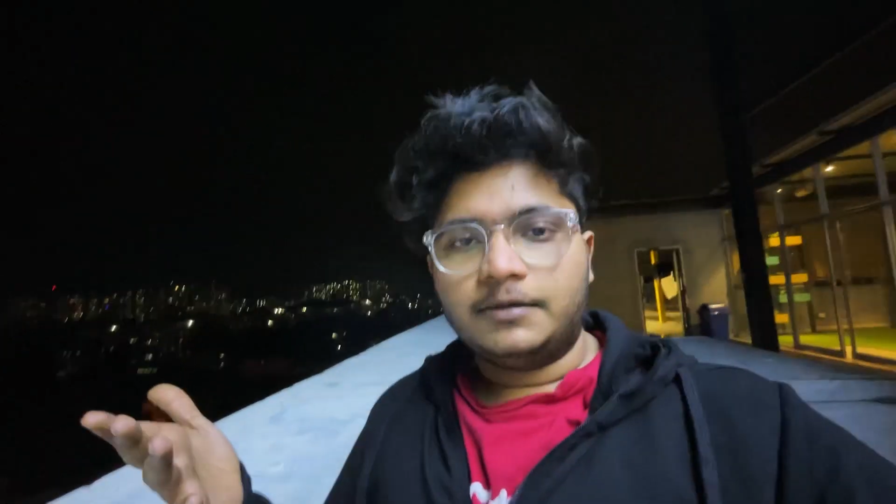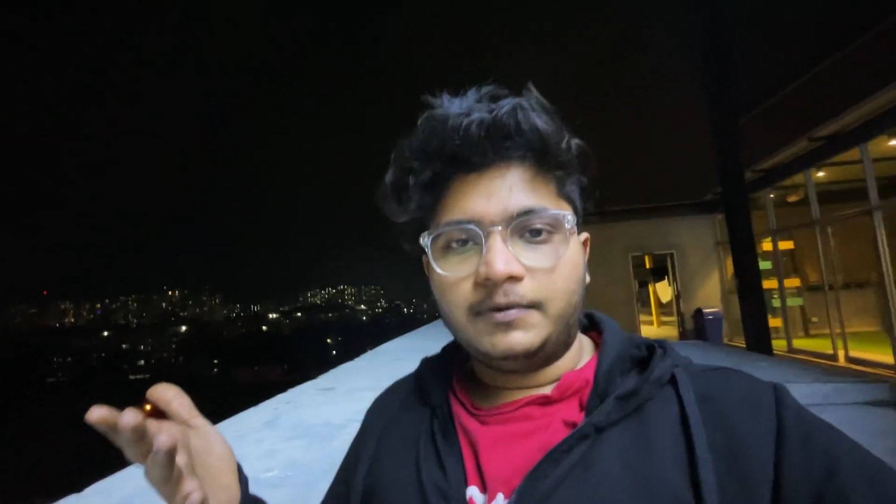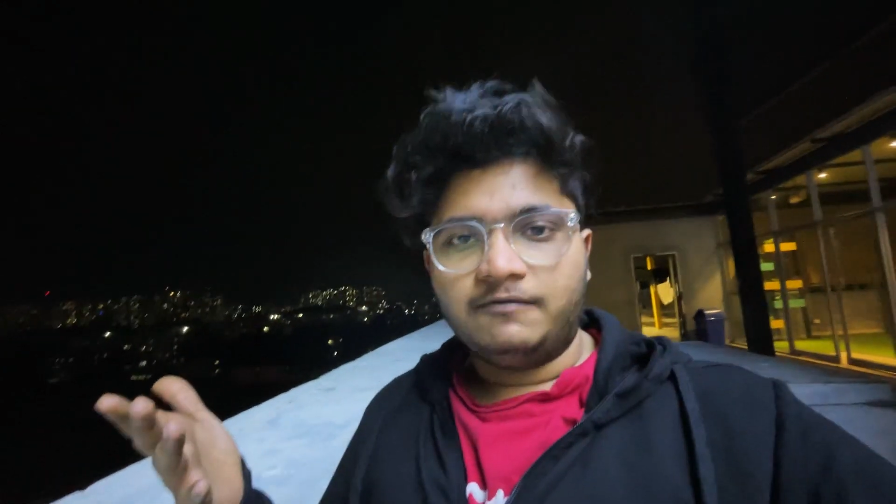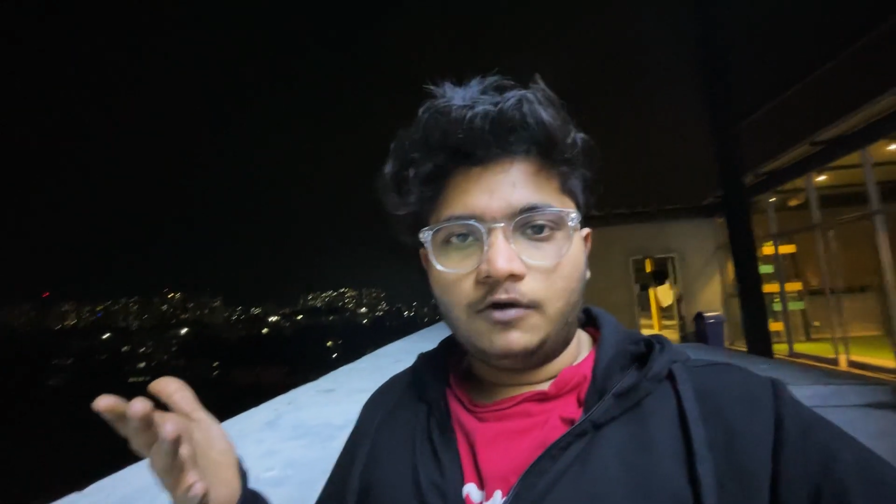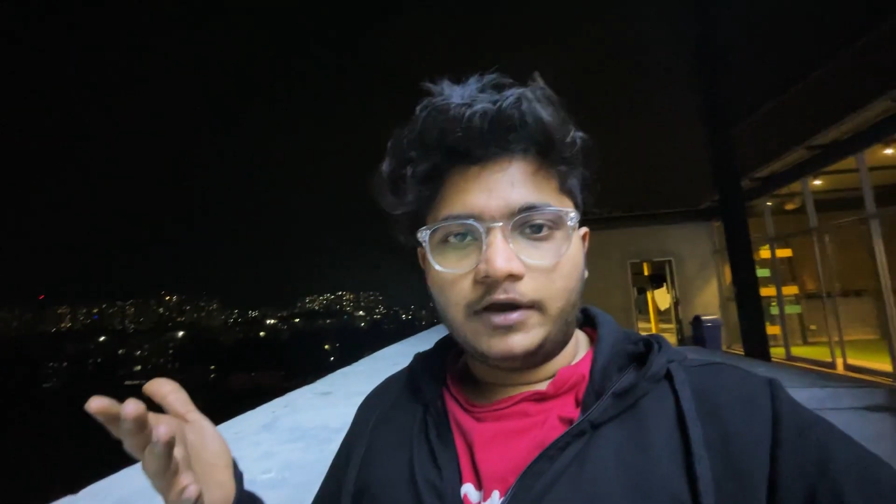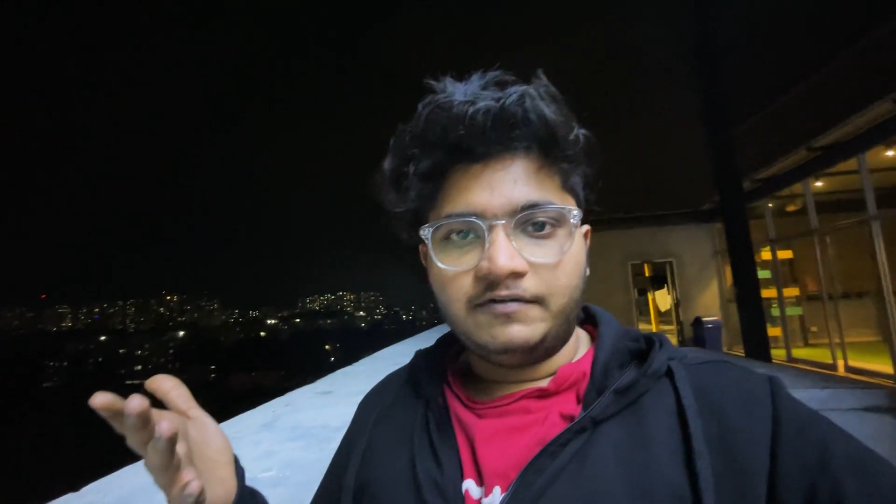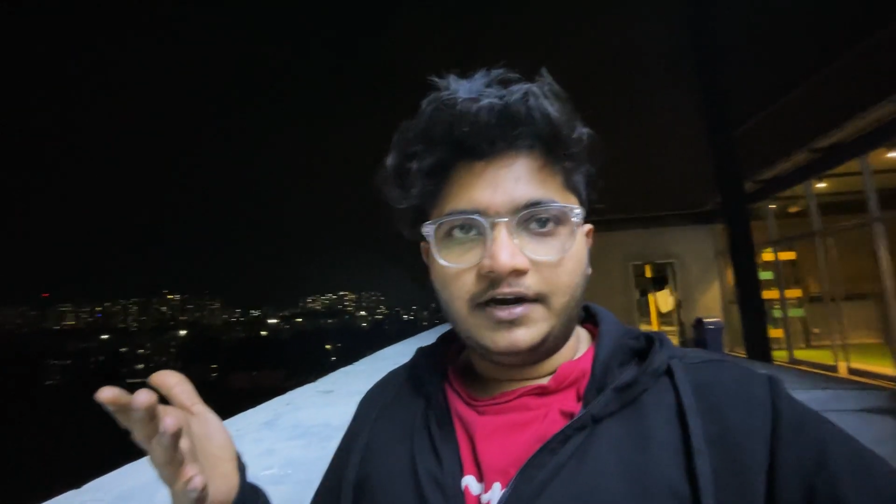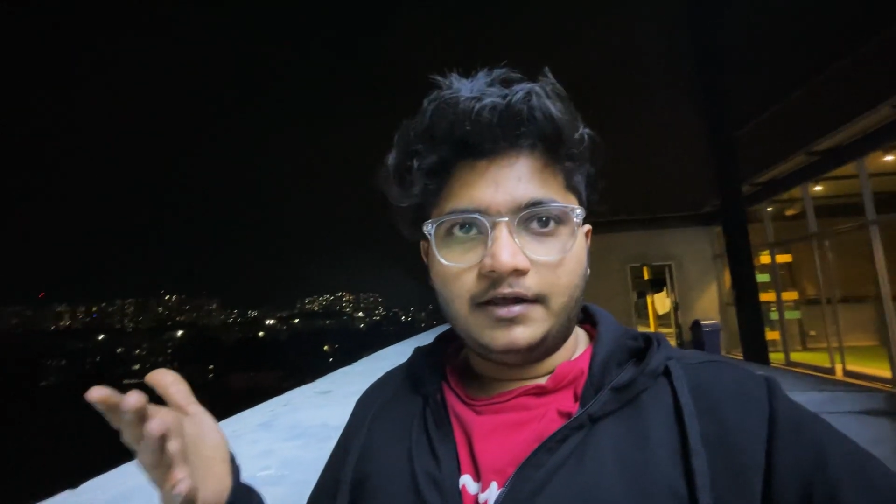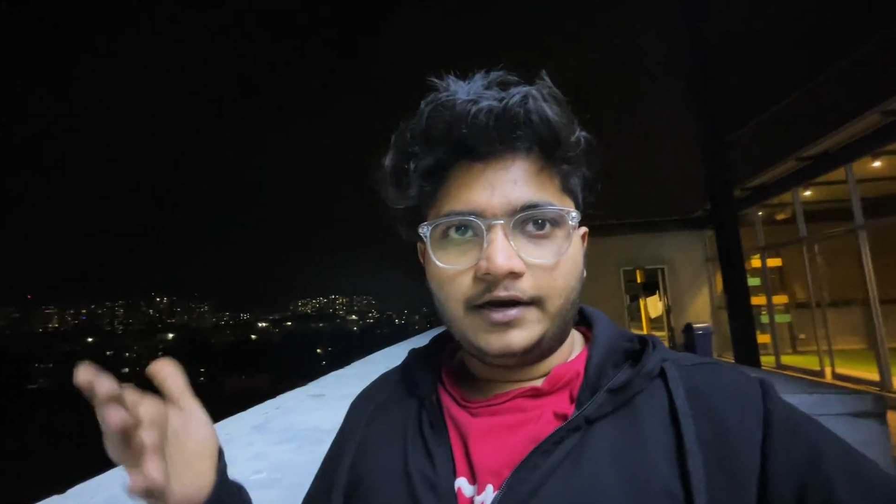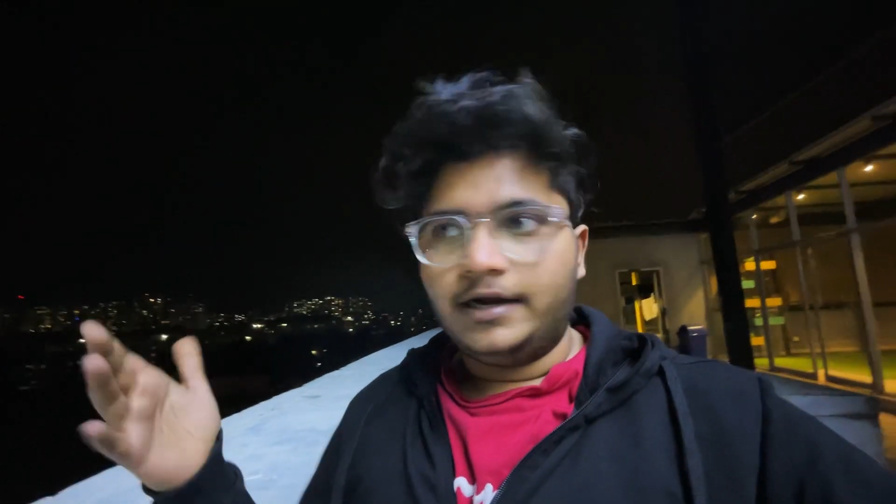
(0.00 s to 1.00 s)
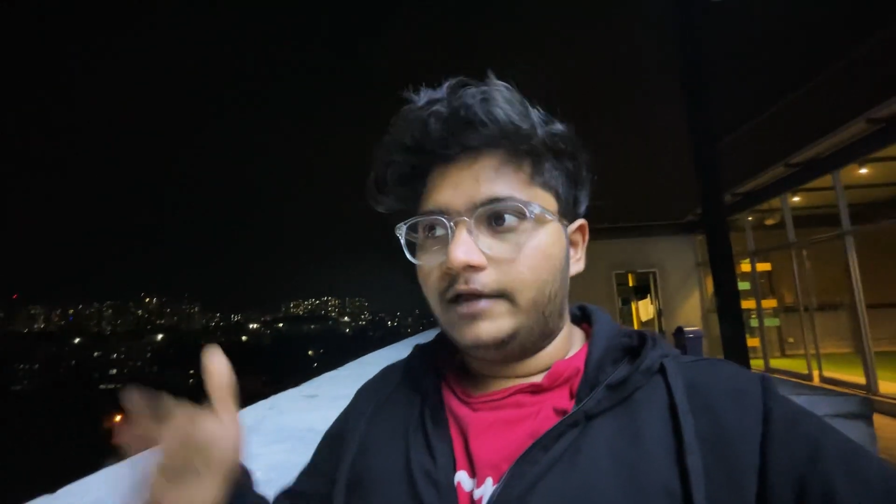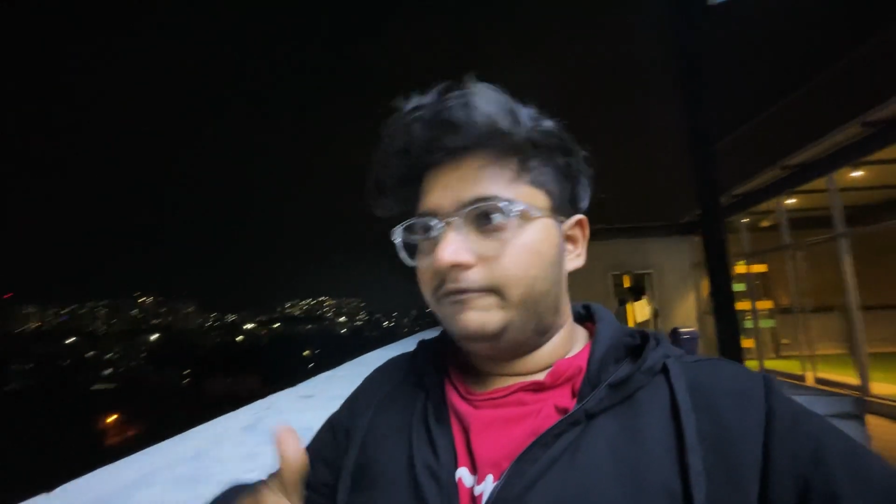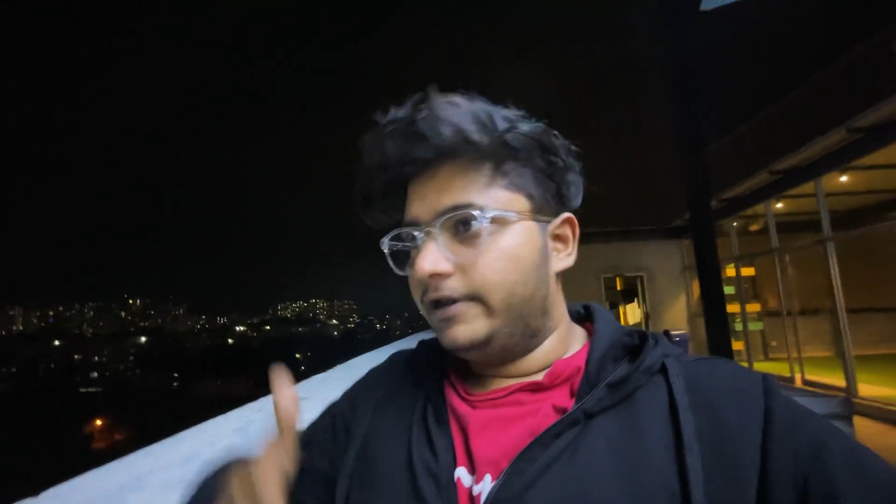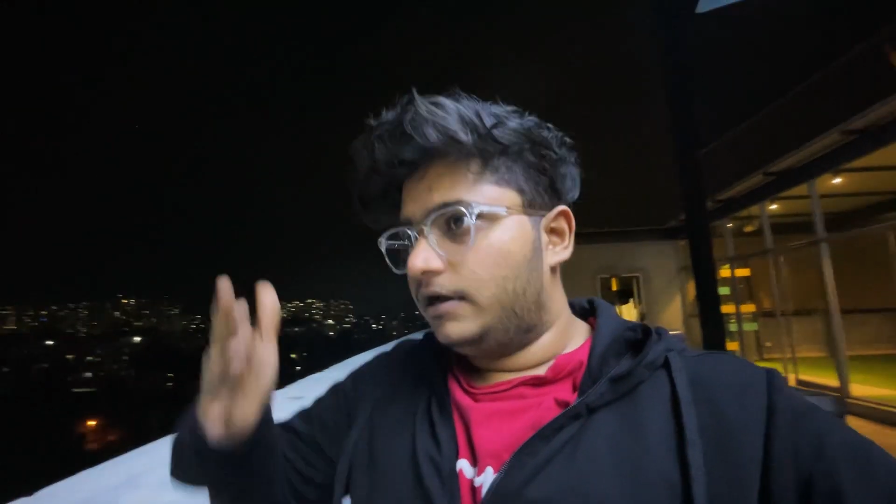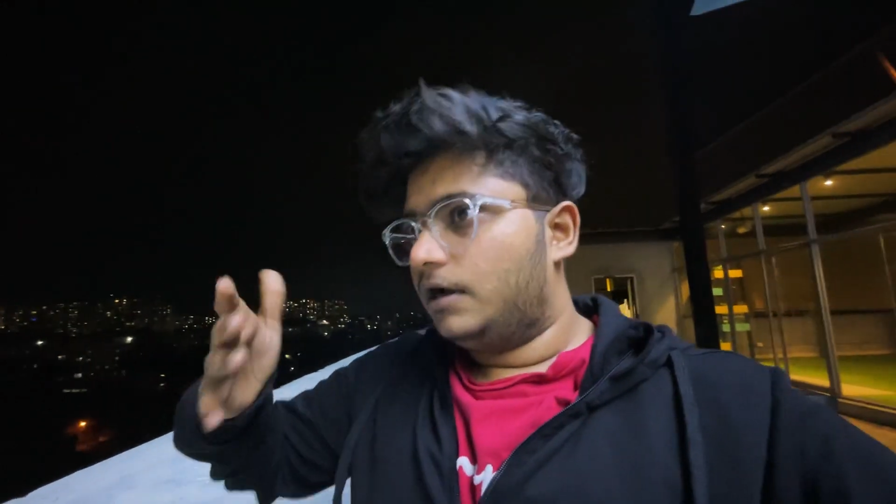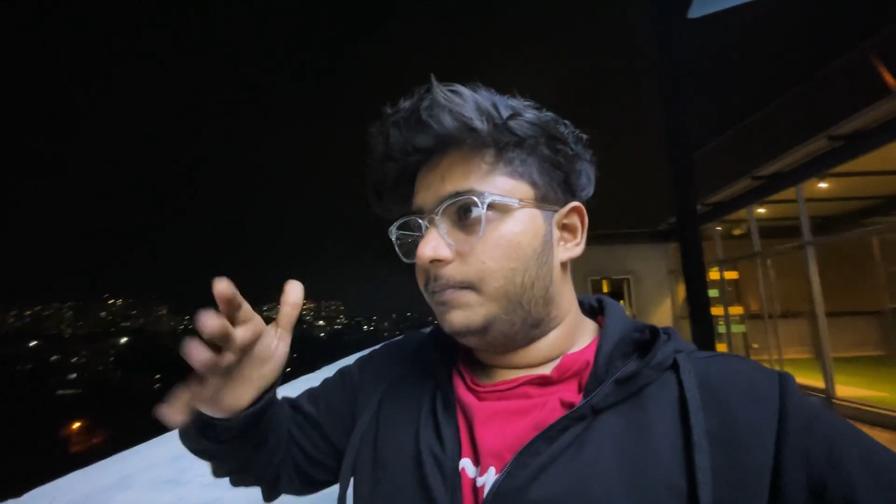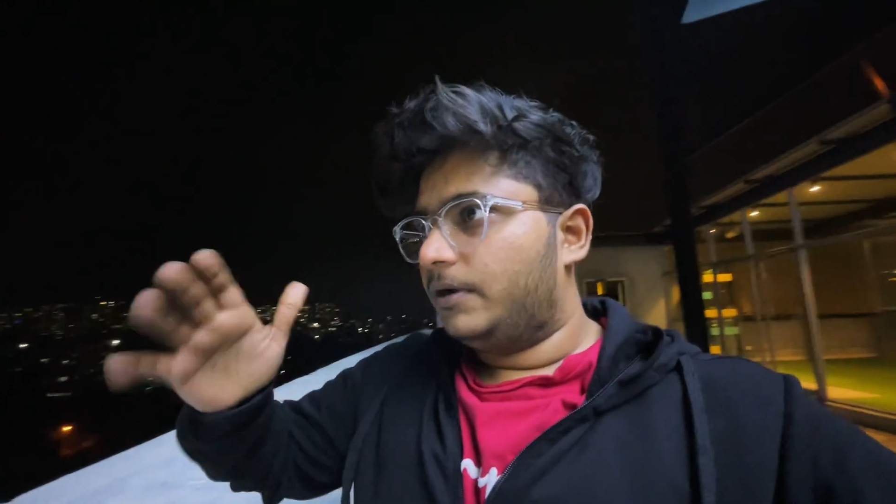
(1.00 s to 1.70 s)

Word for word: my vlog every day, right? I wake up,